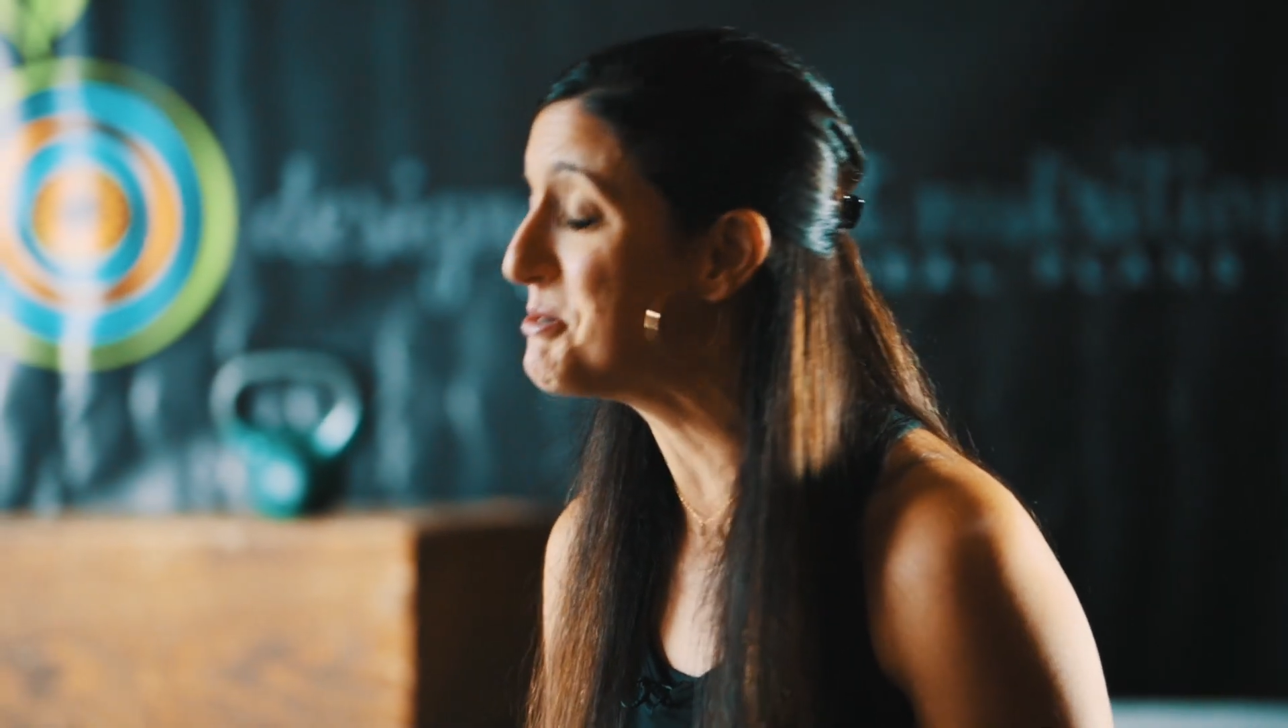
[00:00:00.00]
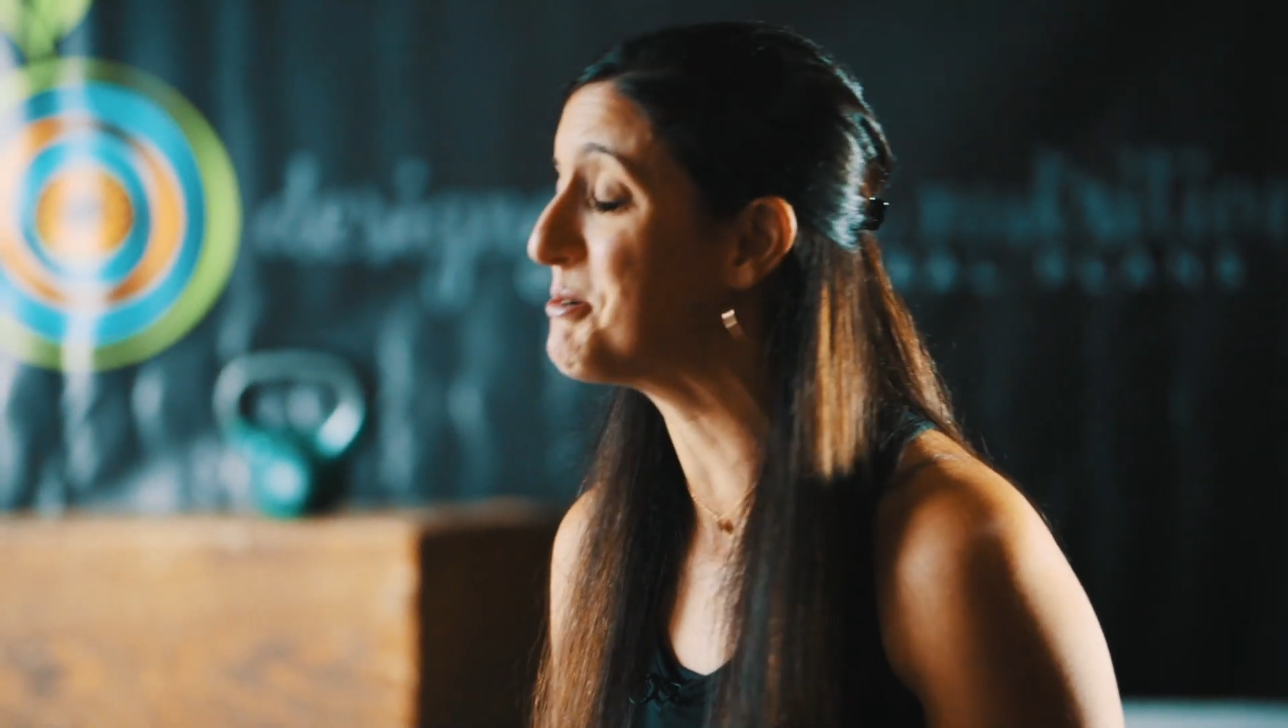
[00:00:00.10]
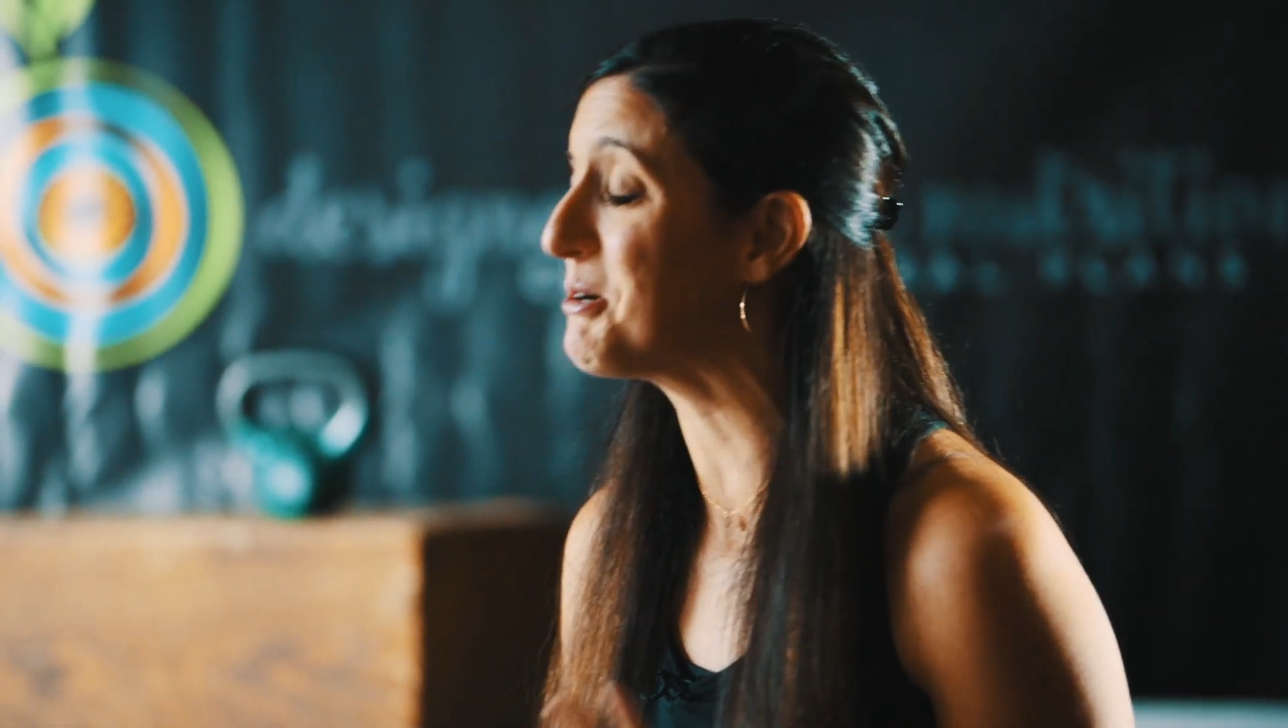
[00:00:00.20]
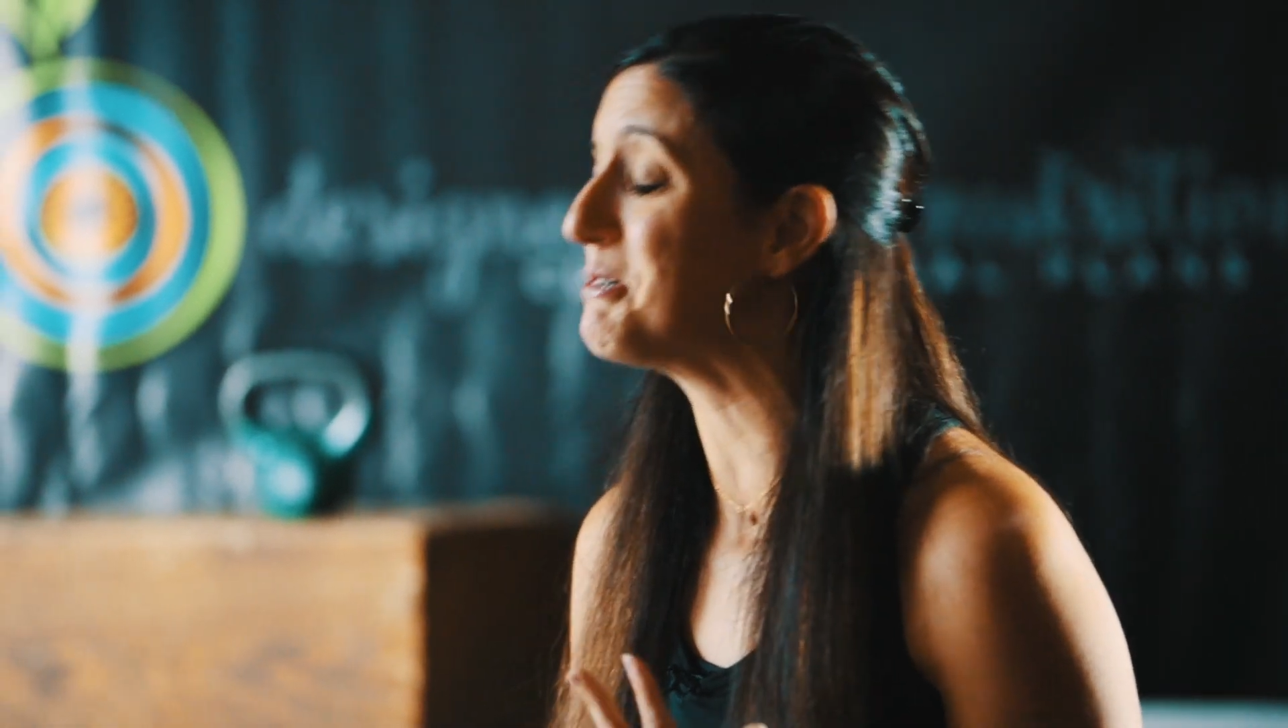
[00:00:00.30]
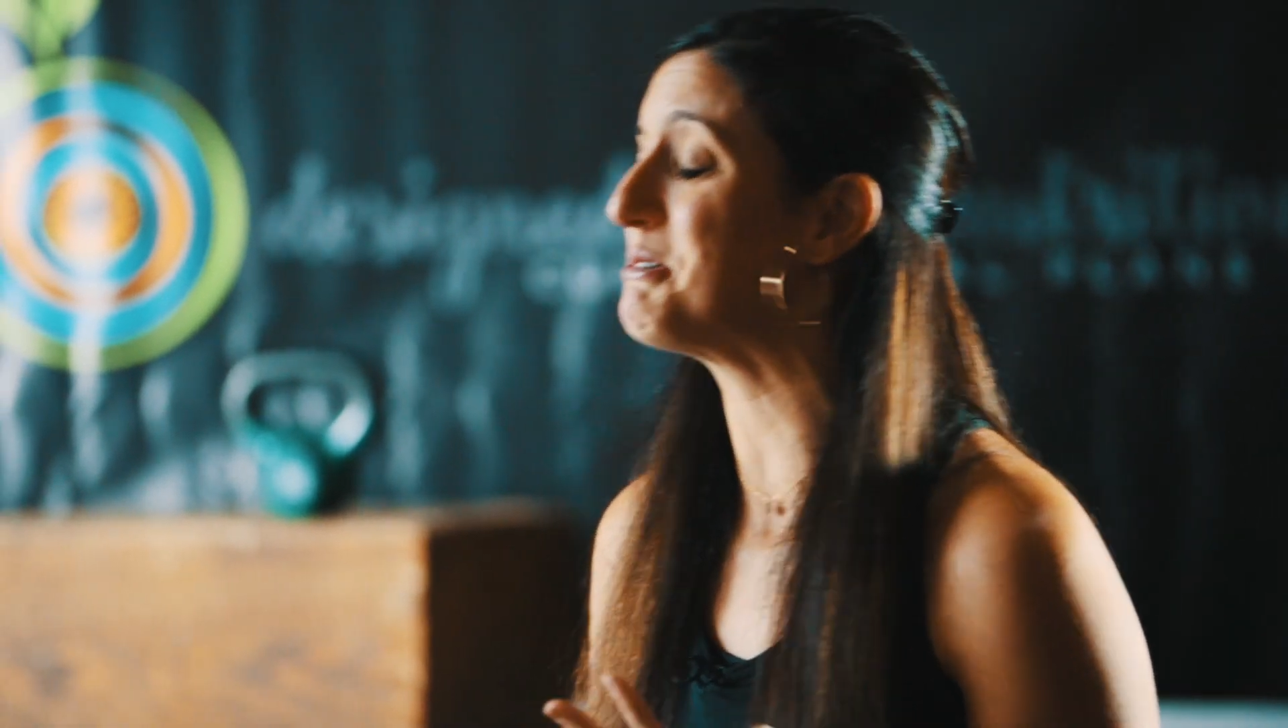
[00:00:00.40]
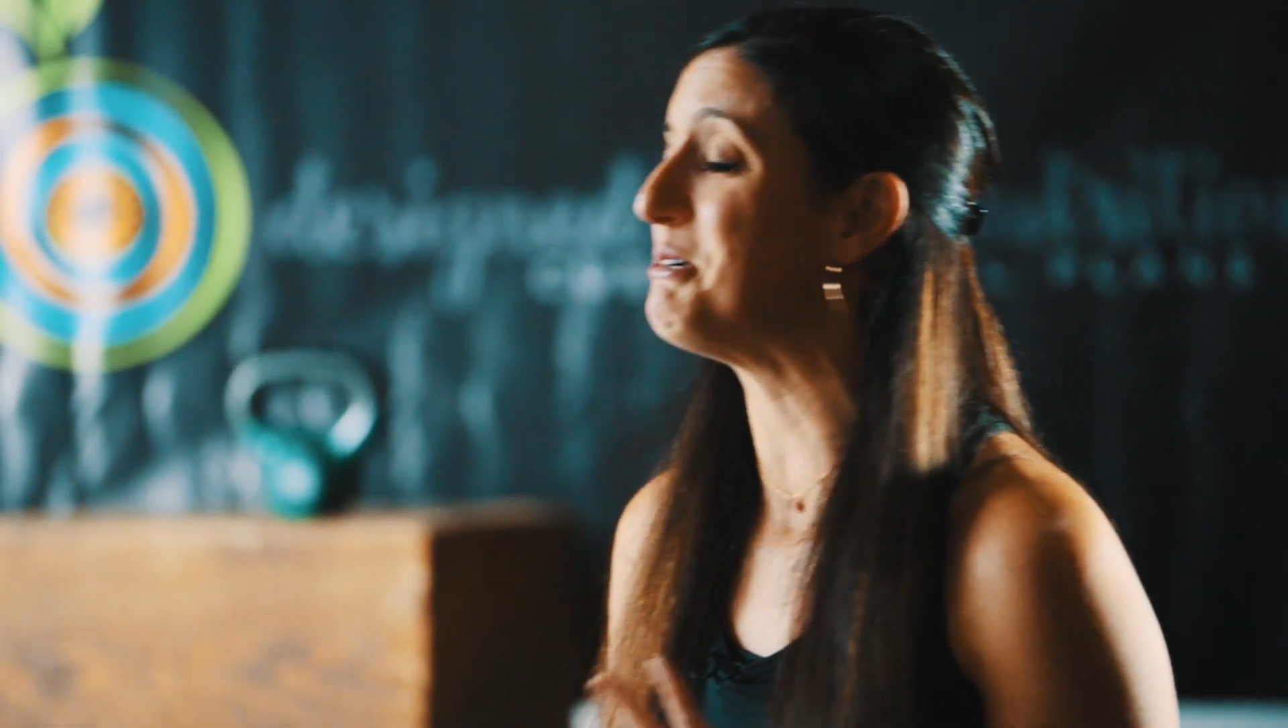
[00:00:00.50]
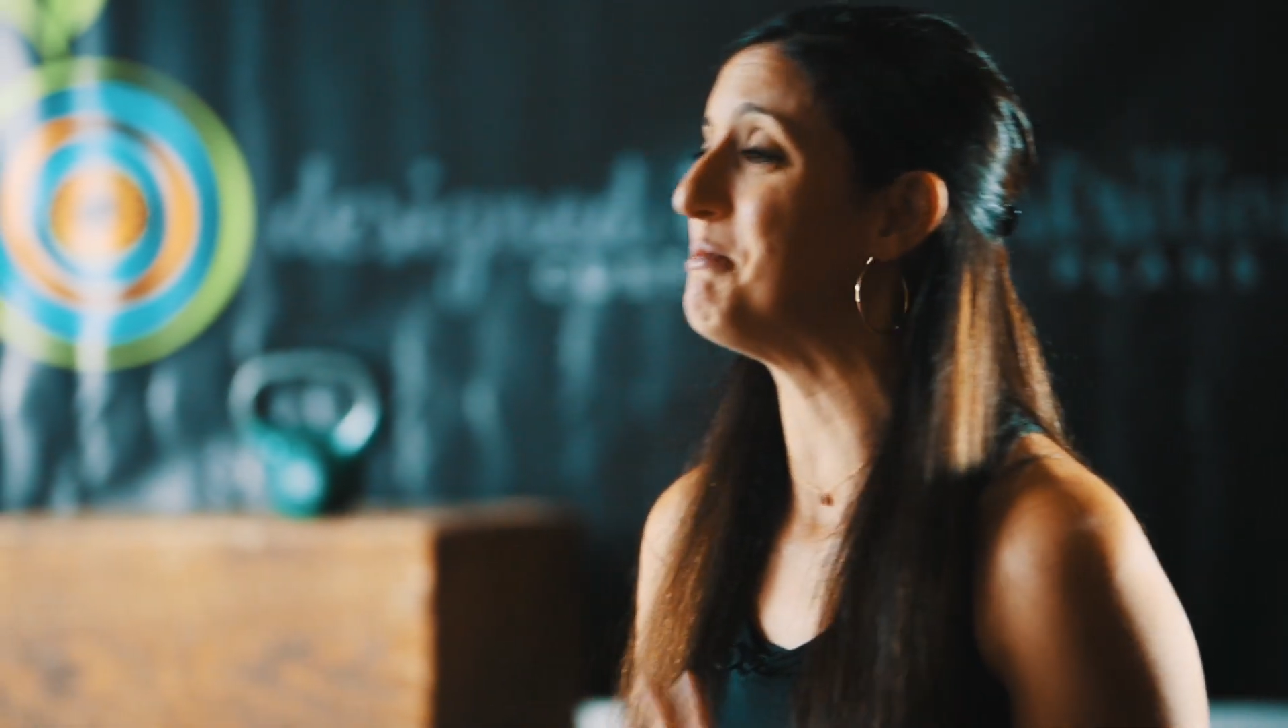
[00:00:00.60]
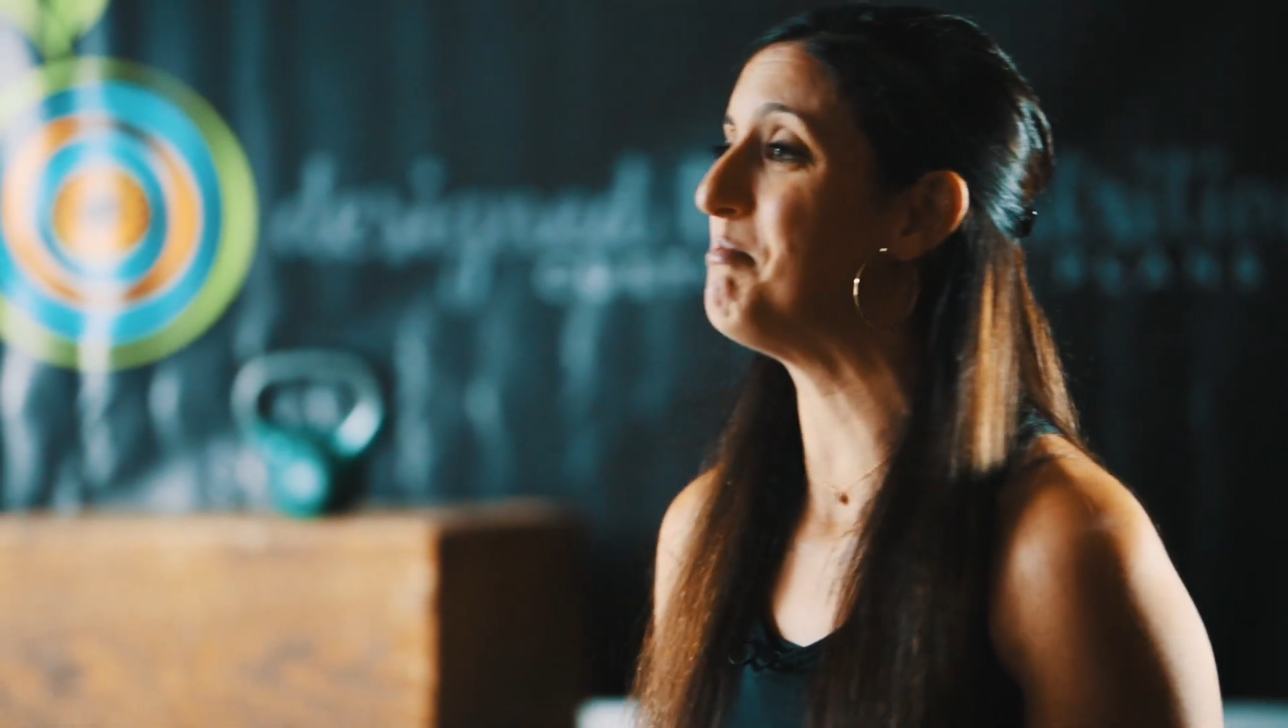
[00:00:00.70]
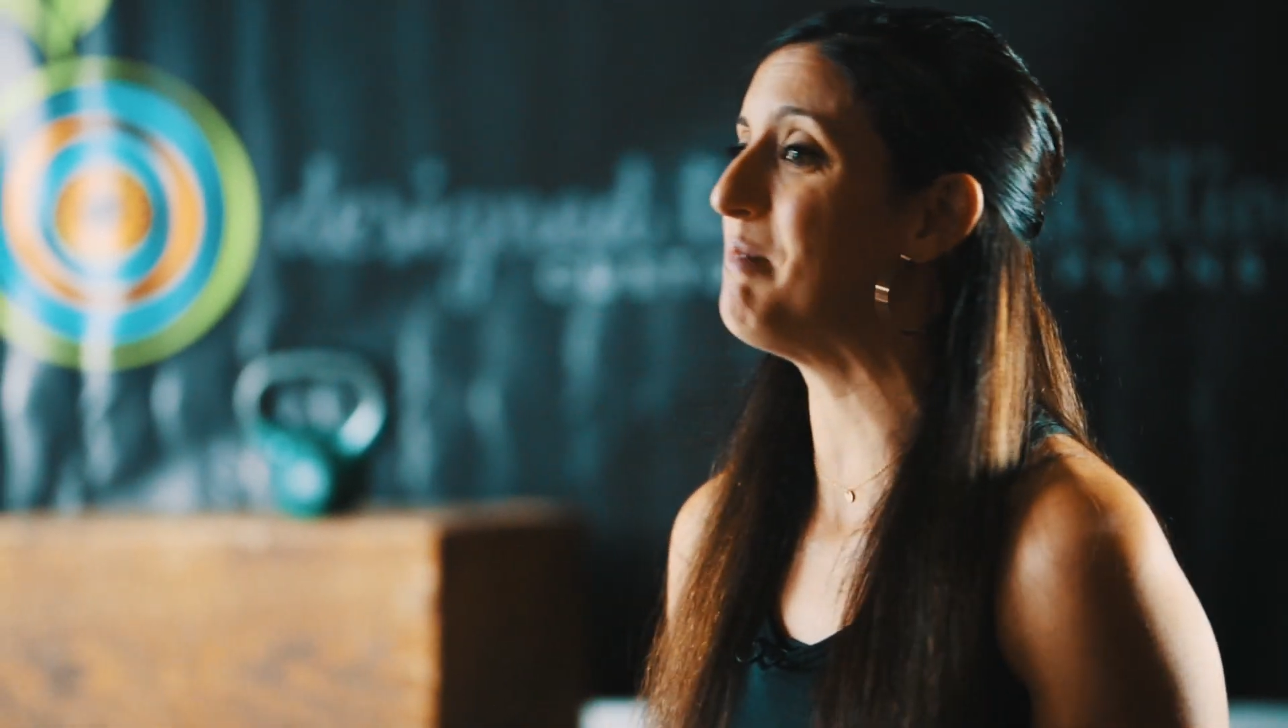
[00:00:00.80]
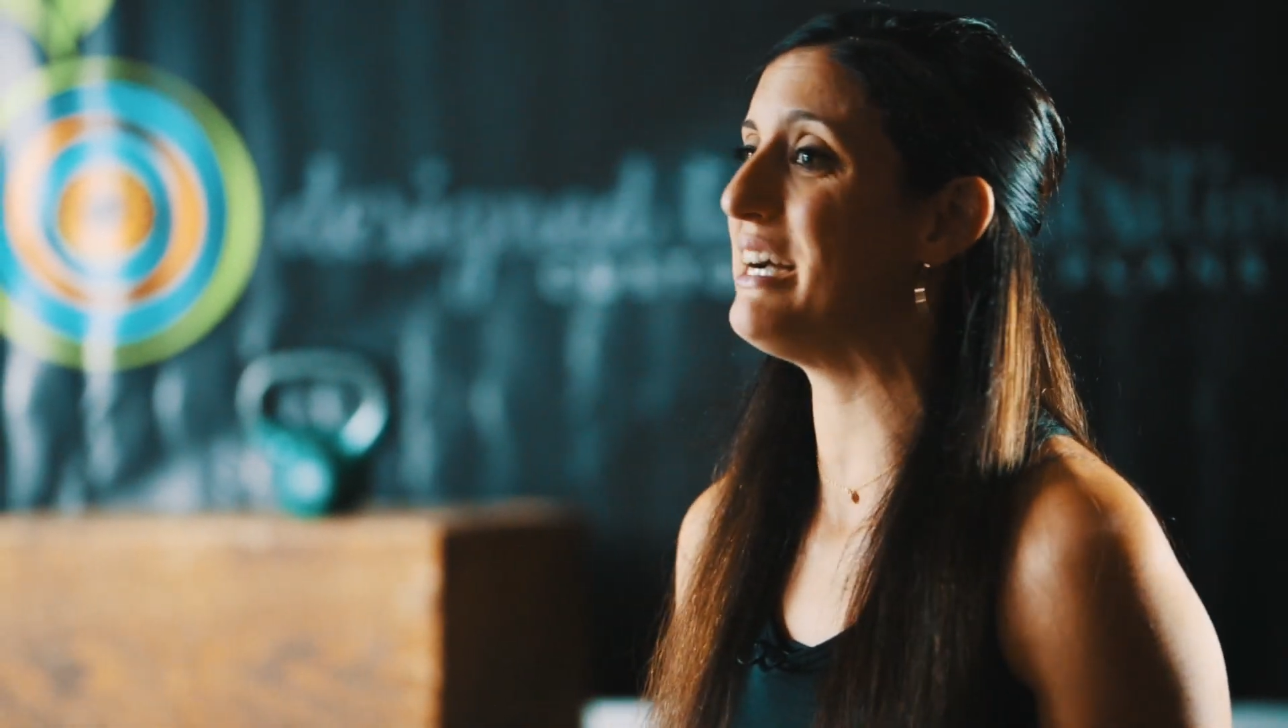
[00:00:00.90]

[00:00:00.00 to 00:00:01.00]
two-year-old at home,